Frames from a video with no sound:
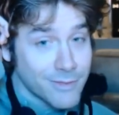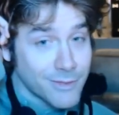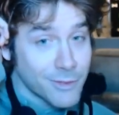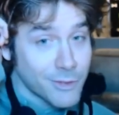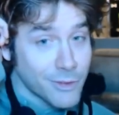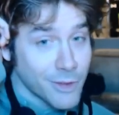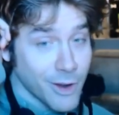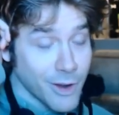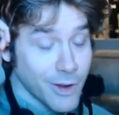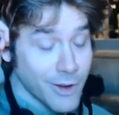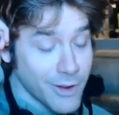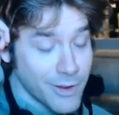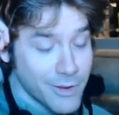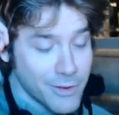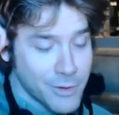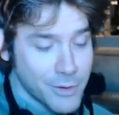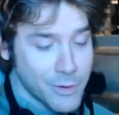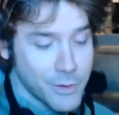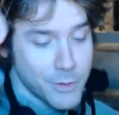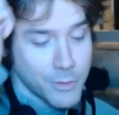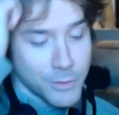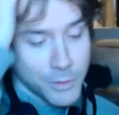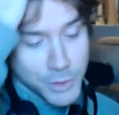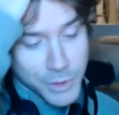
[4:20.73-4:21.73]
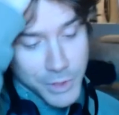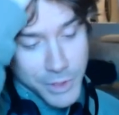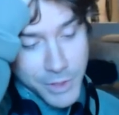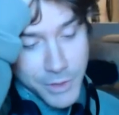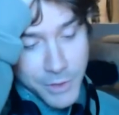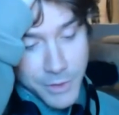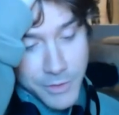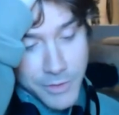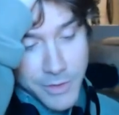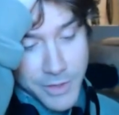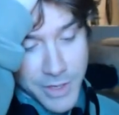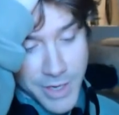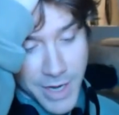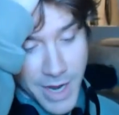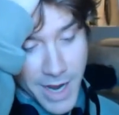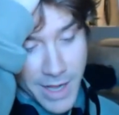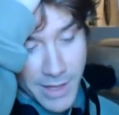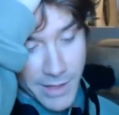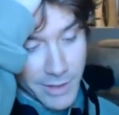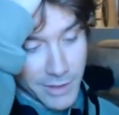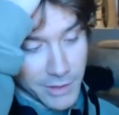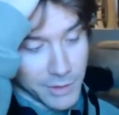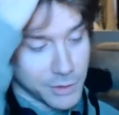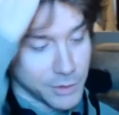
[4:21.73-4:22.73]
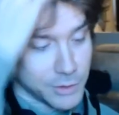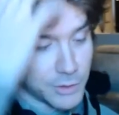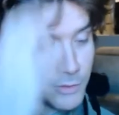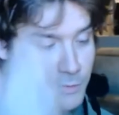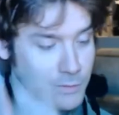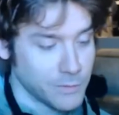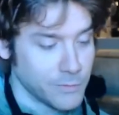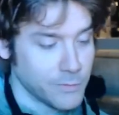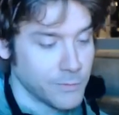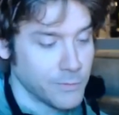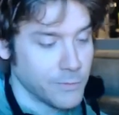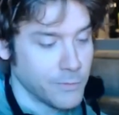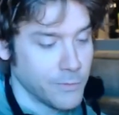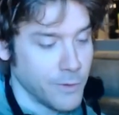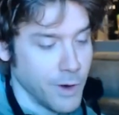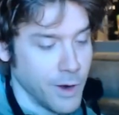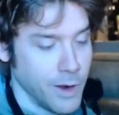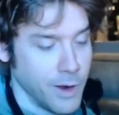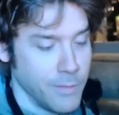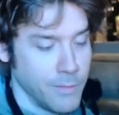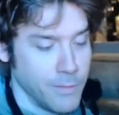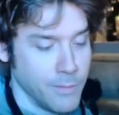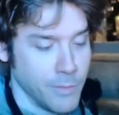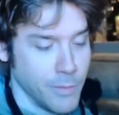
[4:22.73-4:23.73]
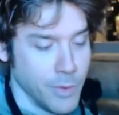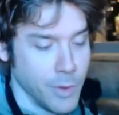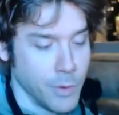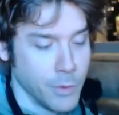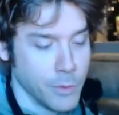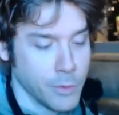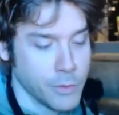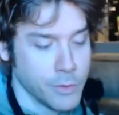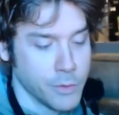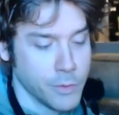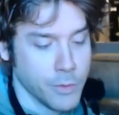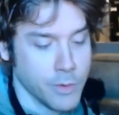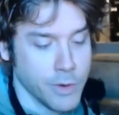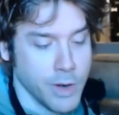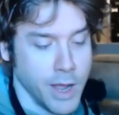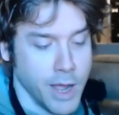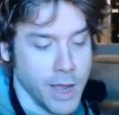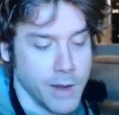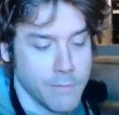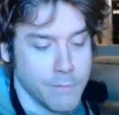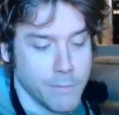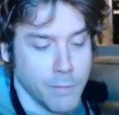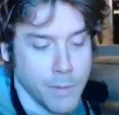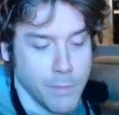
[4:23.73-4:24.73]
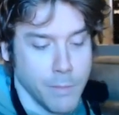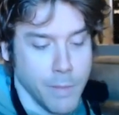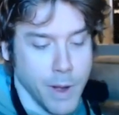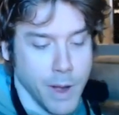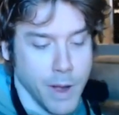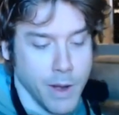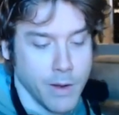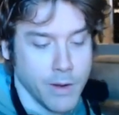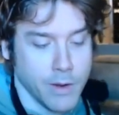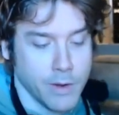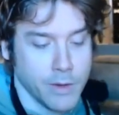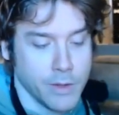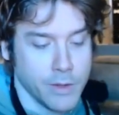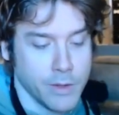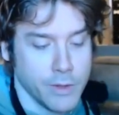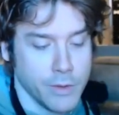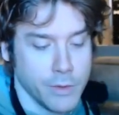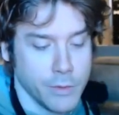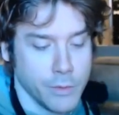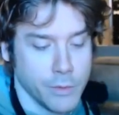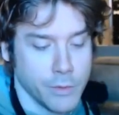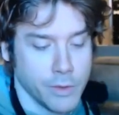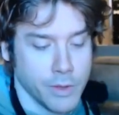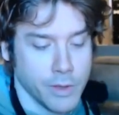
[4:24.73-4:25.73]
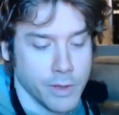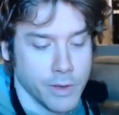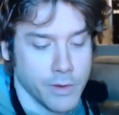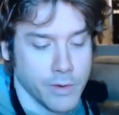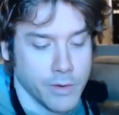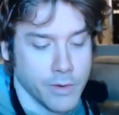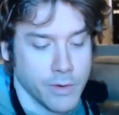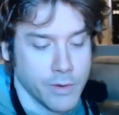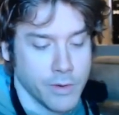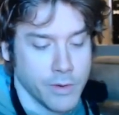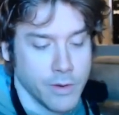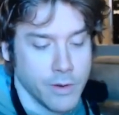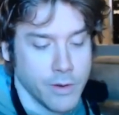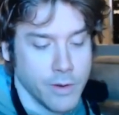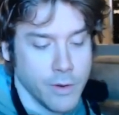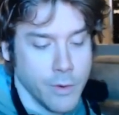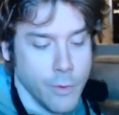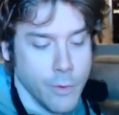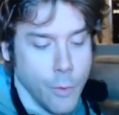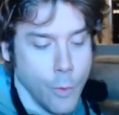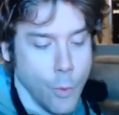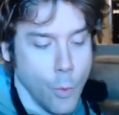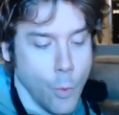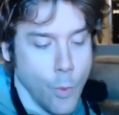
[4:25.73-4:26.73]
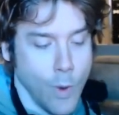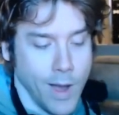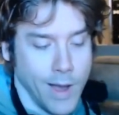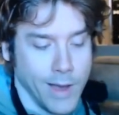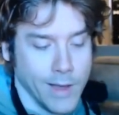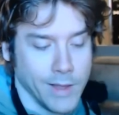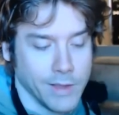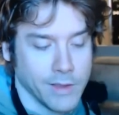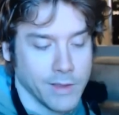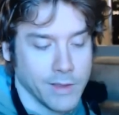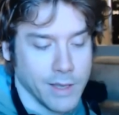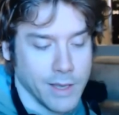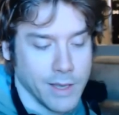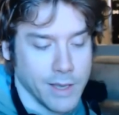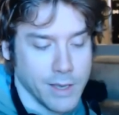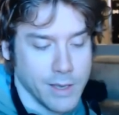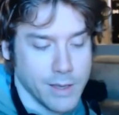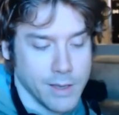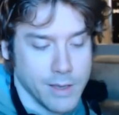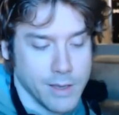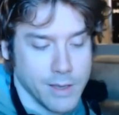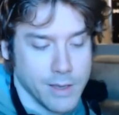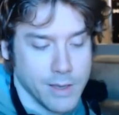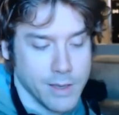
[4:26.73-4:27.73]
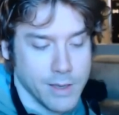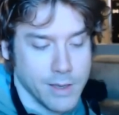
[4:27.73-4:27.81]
to shield the knowledge from those who were not prepared to use it wisely,